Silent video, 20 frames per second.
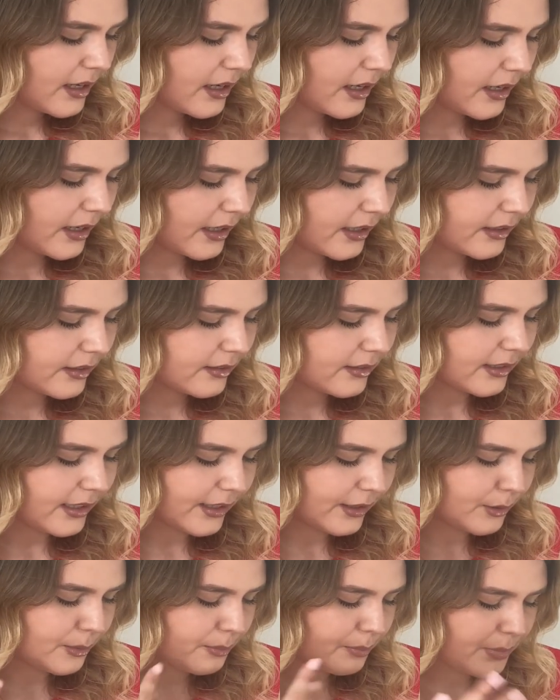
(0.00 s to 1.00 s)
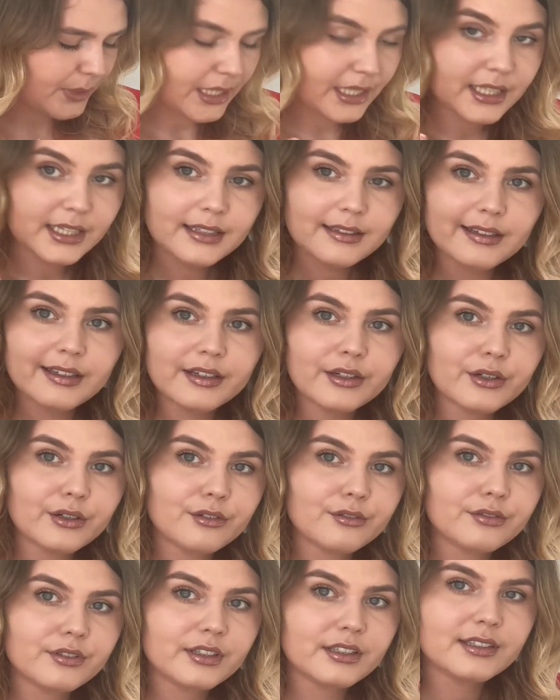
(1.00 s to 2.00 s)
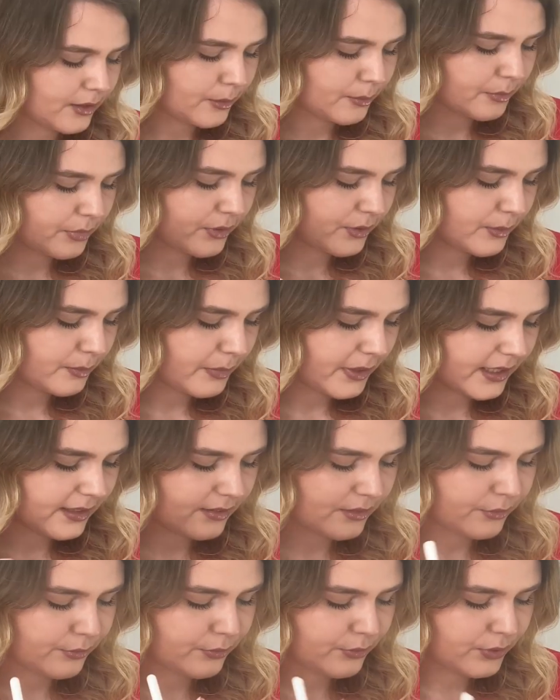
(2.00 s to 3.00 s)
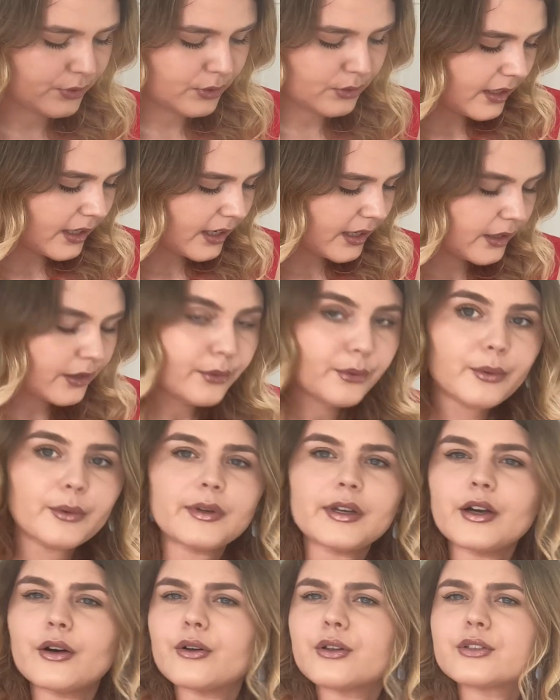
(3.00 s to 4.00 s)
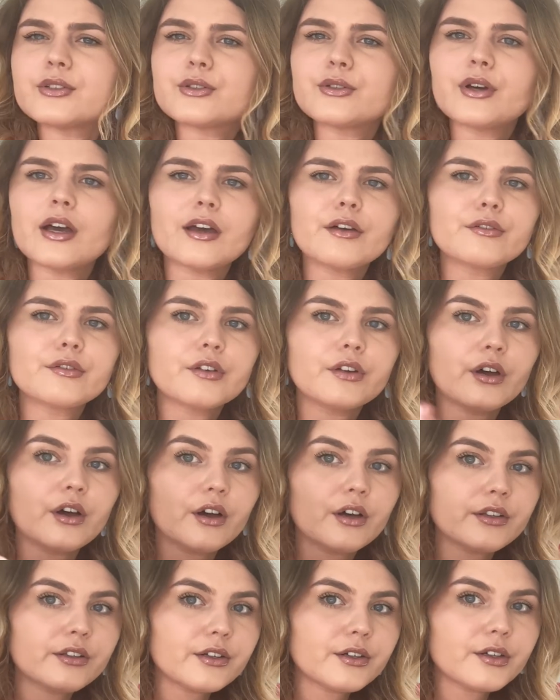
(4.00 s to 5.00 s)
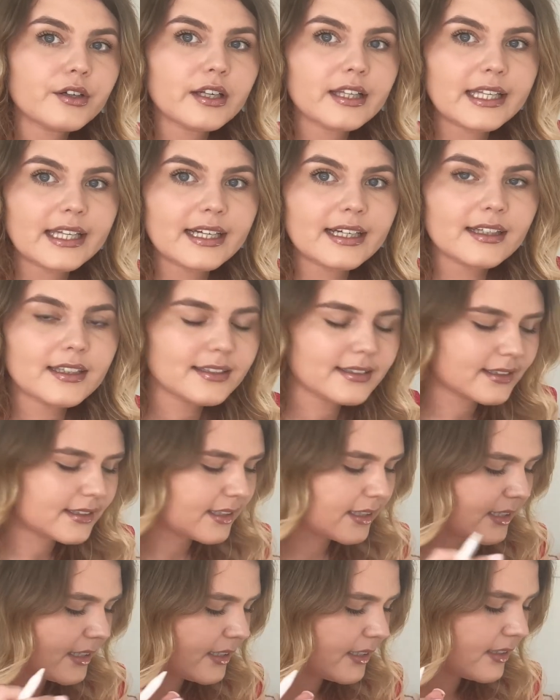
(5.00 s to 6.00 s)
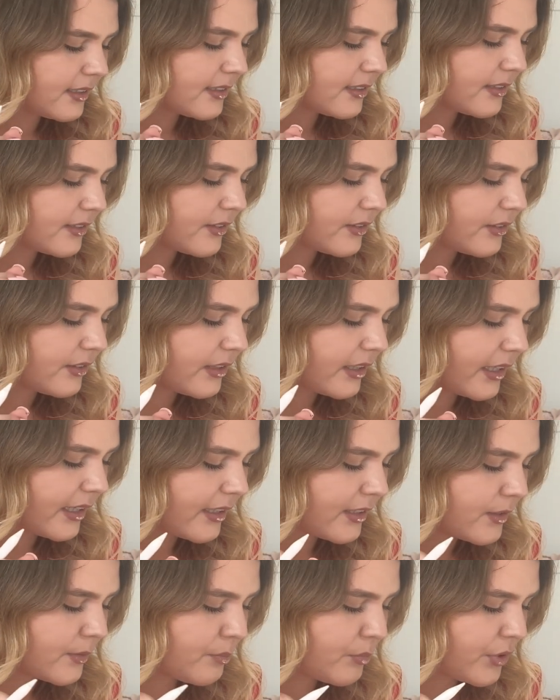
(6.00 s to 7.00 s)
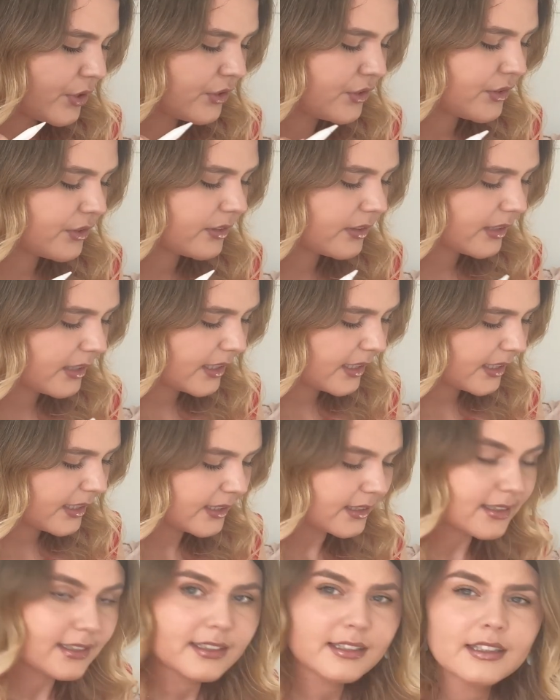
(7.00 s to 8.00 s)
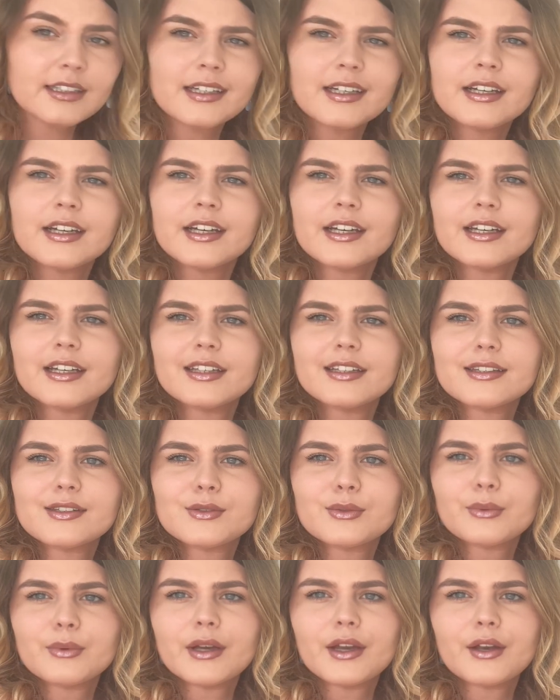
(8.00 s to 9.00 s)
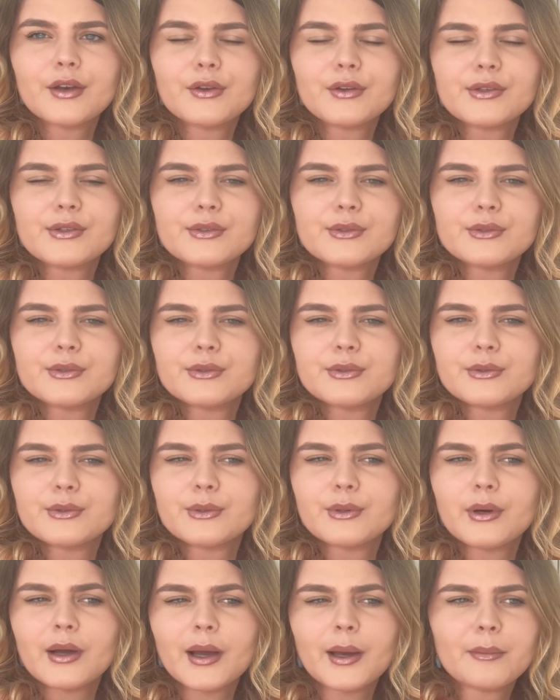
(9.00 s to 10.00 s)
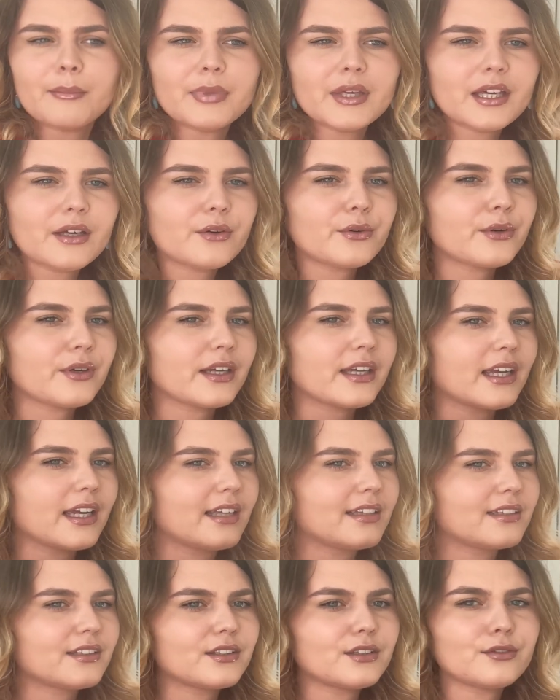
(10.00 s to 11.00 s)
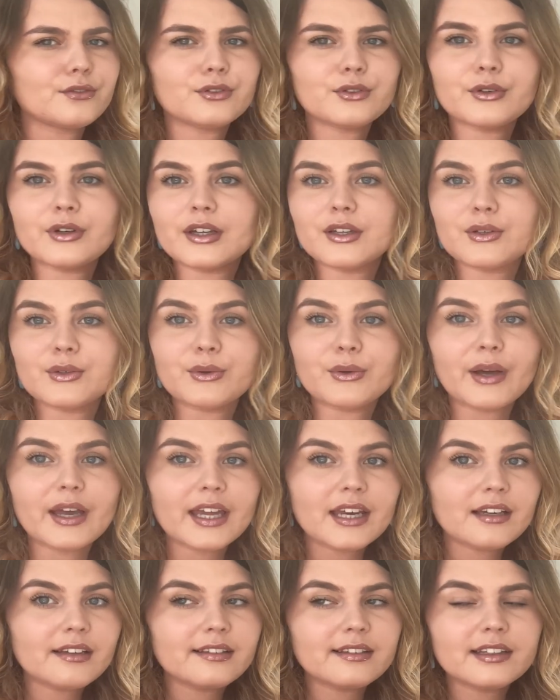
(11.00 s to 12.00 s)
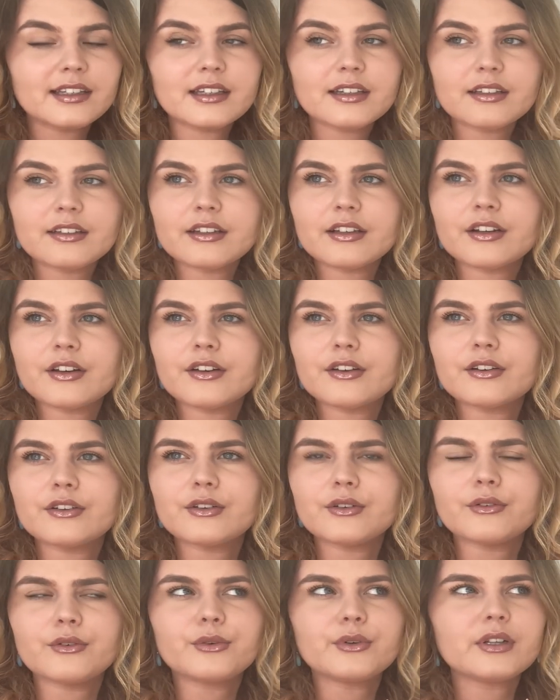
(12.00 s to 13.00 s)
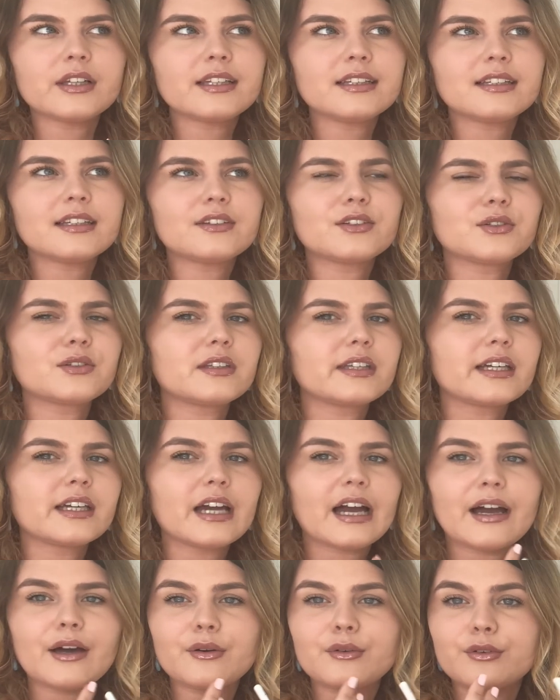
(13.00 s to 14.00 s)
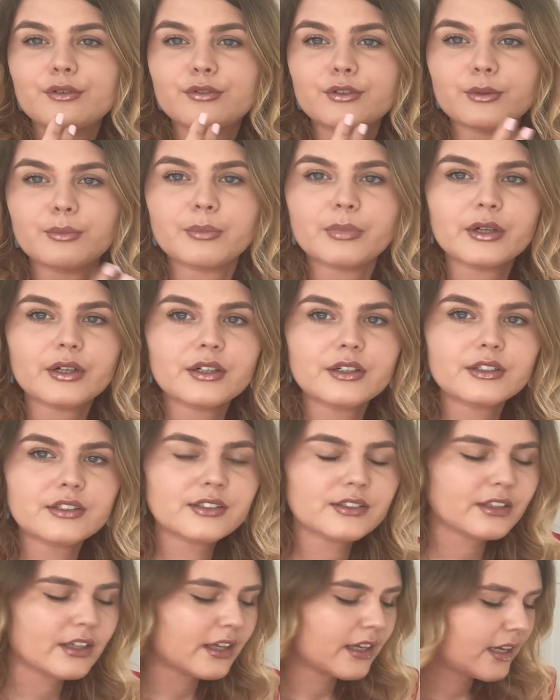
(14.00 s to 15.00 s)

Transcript: I did like a painting of it, a perspective view. Then we also have another class, and it's an expression class. It's where you be creative, you can do anything there, you really need to think out of the box.